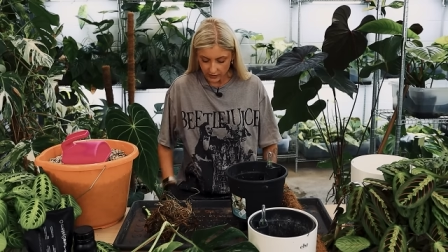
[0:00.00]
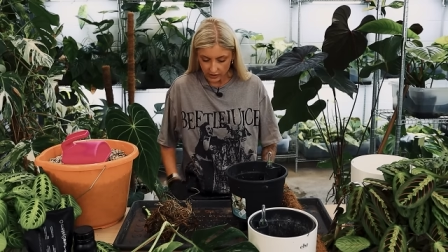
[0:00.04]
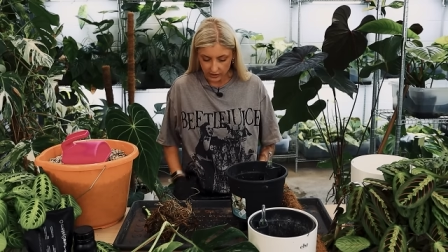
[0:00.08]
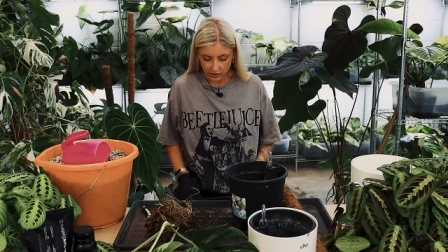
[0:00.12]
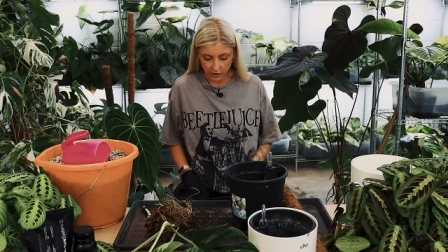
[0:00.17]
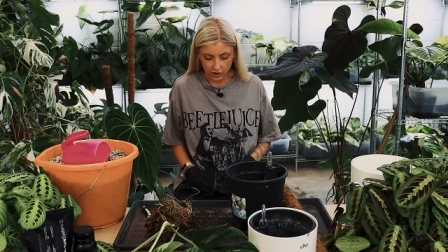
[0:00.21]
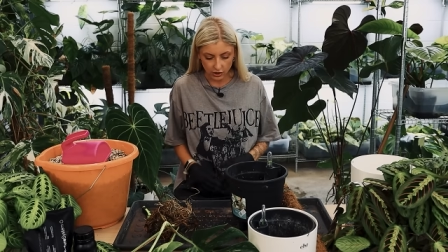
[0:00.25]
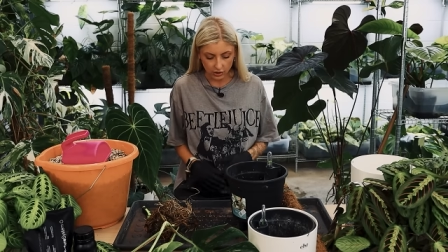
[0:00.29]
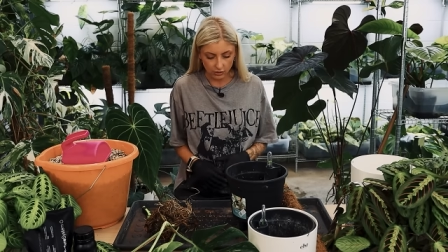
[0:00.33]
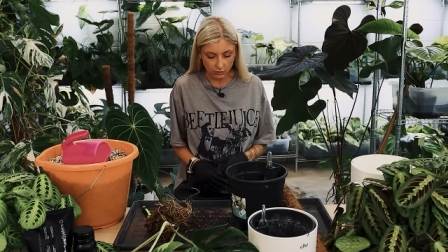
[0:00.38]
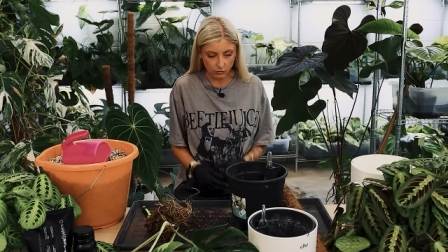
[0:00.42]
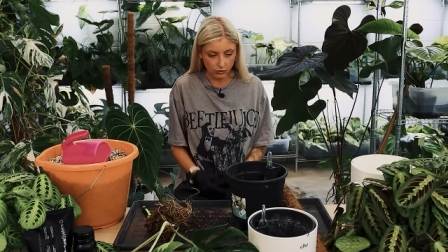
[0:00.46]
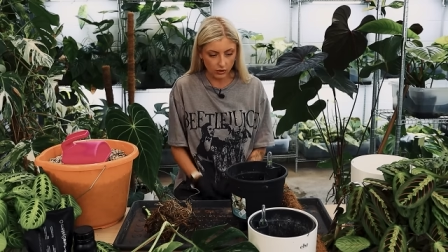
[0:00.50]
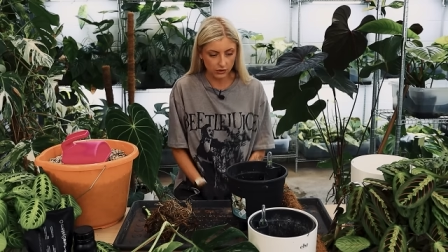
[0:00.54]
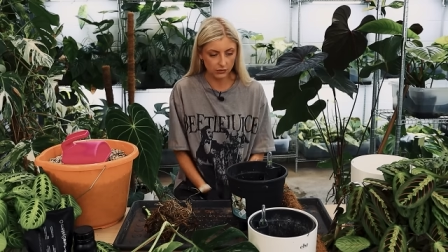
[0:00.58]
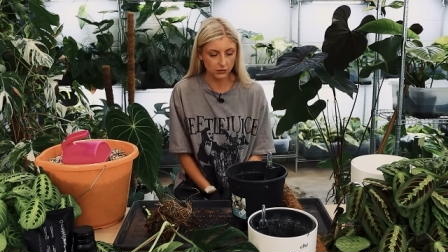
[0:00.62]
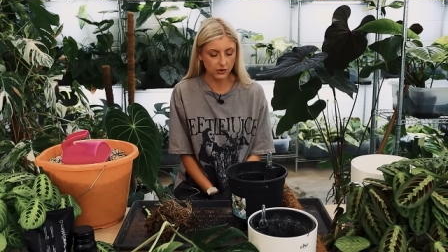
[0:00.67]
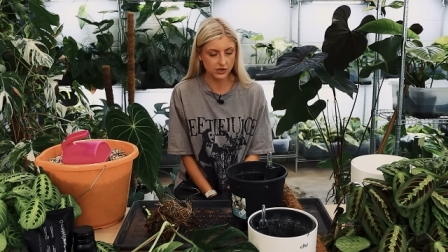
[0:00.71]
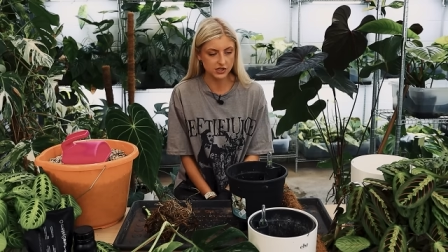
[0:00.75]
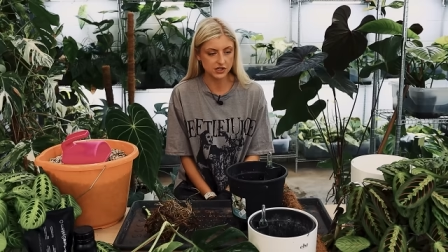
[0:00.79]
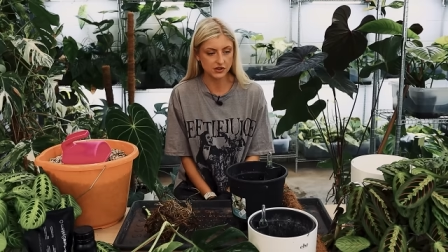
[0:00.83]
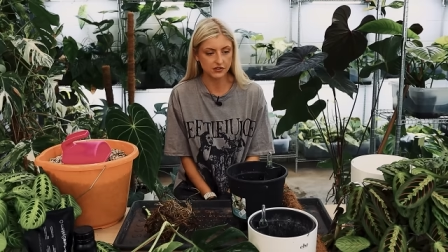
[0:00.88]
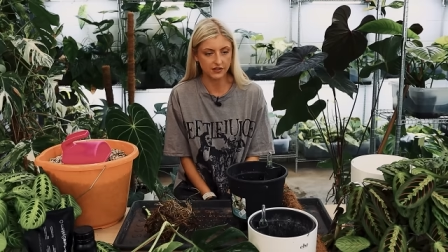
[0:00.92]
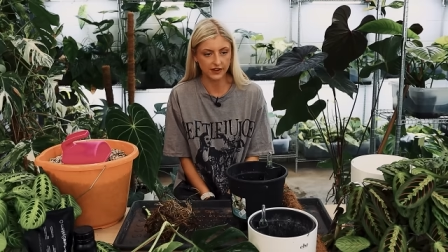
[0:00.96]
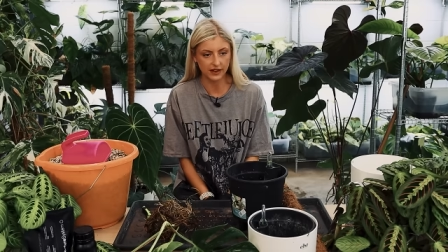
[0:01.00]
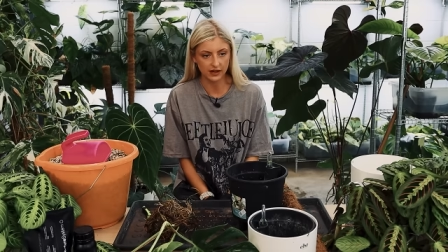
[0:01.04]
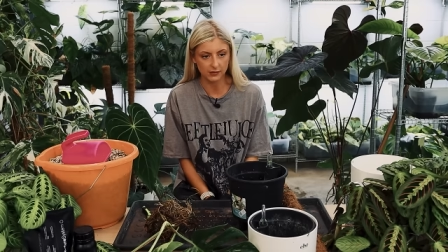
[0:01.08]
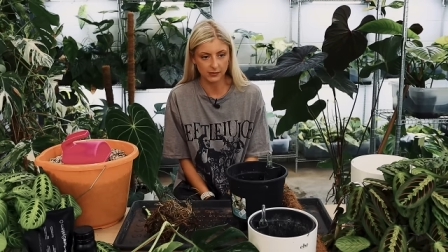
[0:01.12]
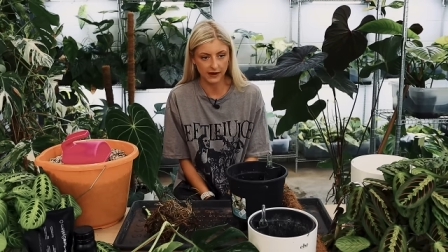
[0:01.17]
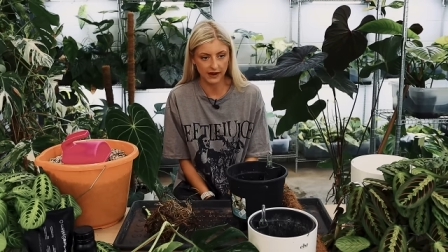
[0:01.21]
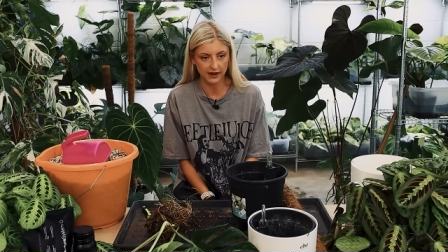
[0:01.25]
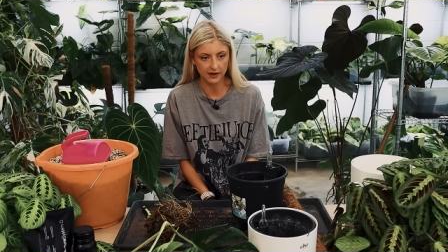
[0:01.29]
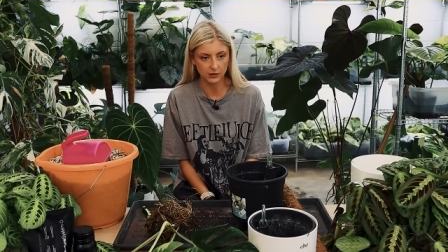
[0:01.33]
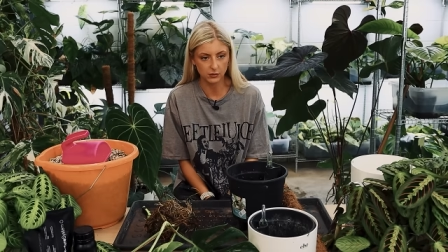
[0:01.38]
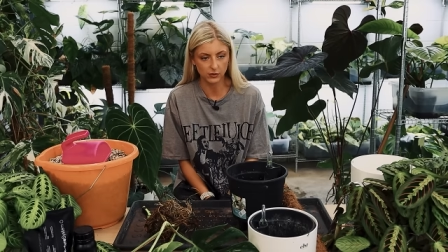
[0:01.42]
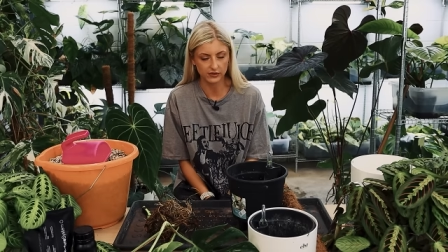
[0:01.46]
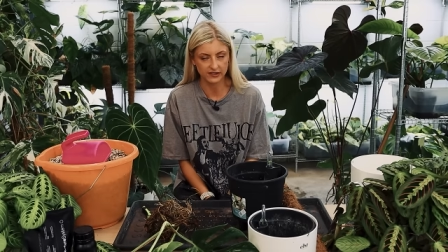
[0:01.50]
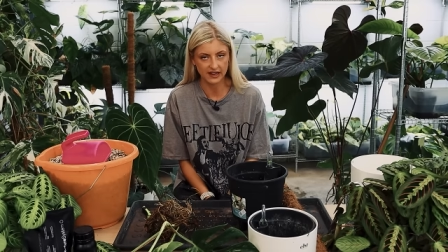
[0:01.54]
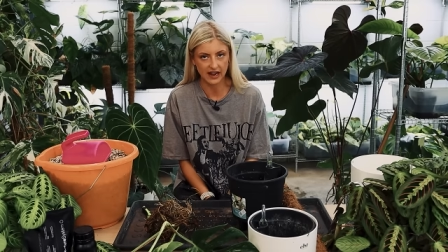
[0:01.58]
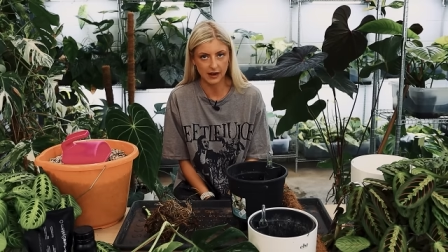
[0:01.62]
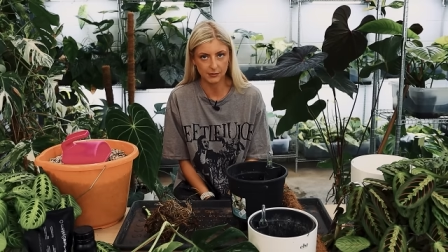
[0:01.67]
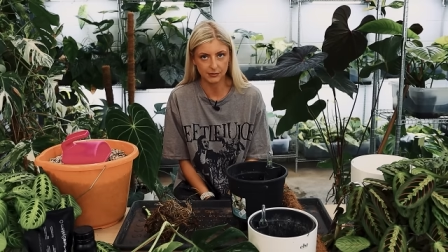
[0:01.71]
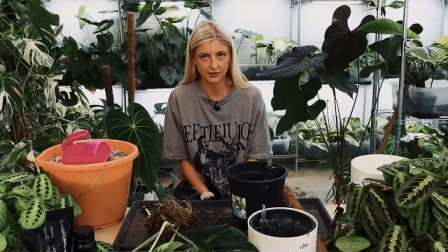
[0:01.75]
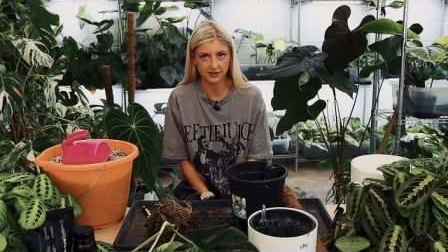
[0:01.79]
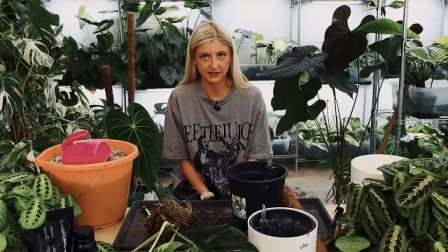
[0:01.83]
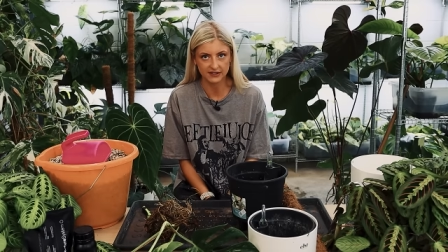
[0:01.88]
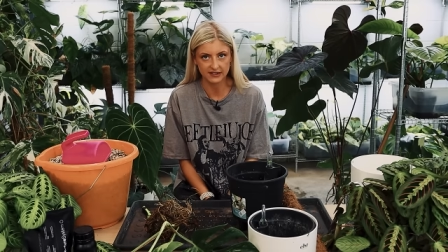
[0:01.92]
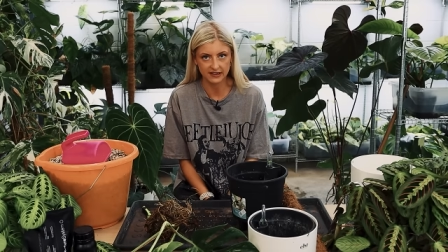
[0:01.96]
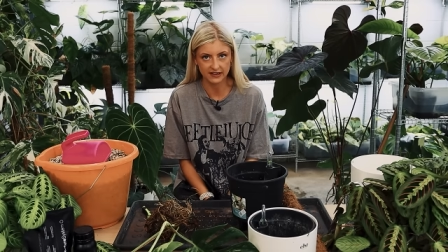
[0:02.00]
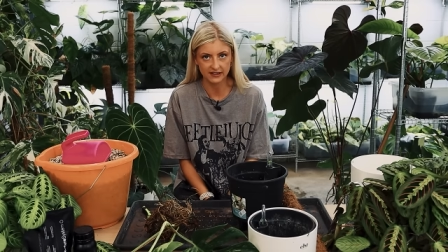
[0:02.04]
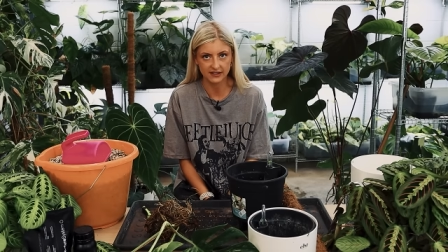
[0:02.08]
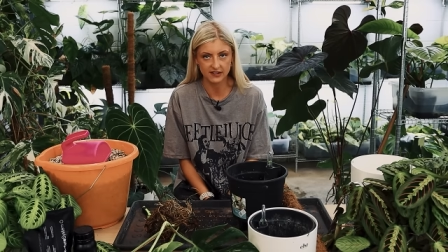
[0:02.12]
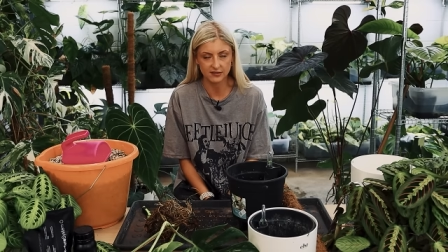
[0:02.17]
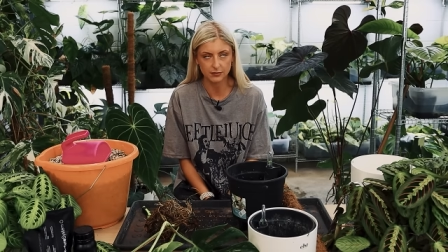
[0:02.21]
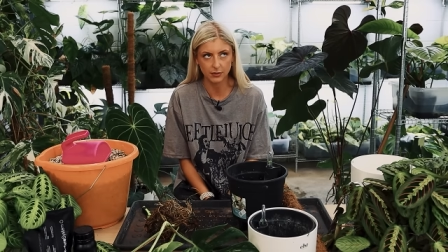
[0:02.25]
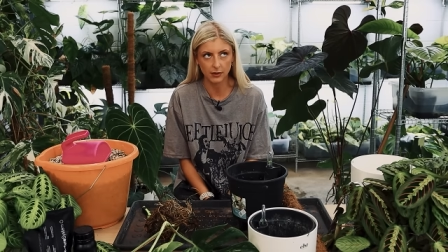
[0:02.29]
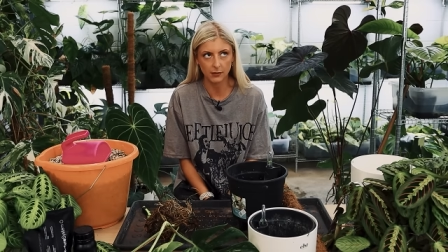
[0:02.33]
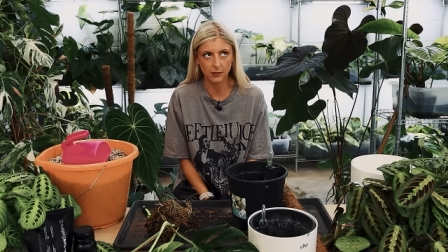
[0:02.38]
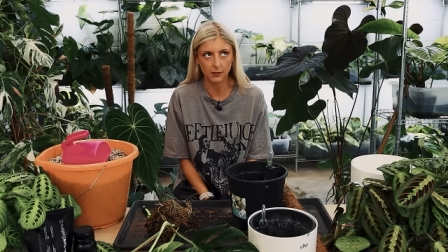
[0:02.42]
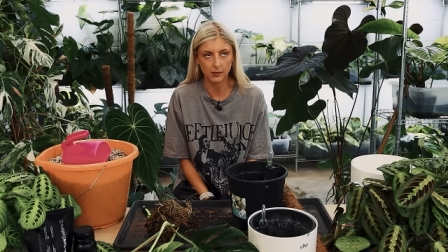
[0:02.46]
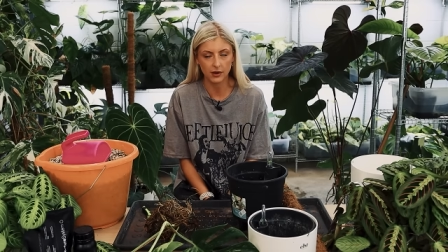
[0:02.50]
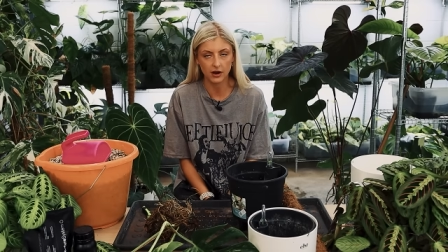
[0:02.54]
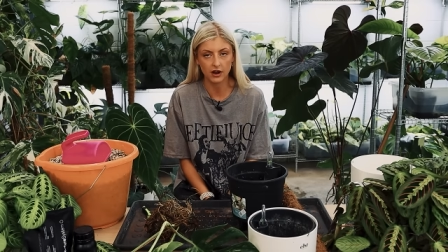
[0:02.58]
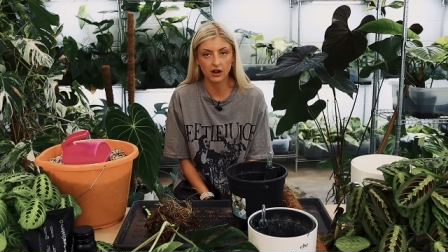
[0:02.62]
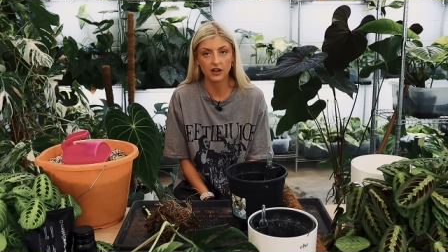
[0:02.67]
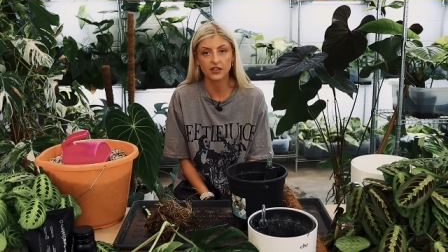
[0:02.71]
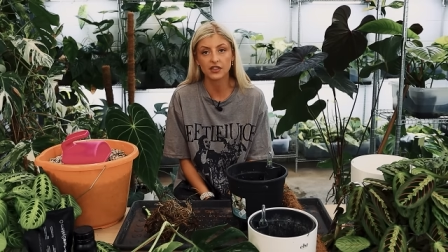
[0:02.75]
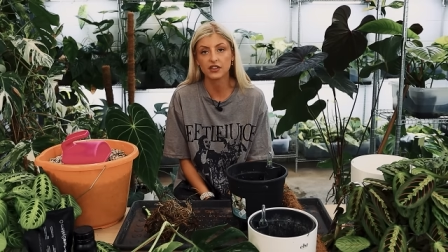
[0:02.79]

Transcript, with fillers: you know, what, what do you think about it? What's happened since? Blah, blah, blah.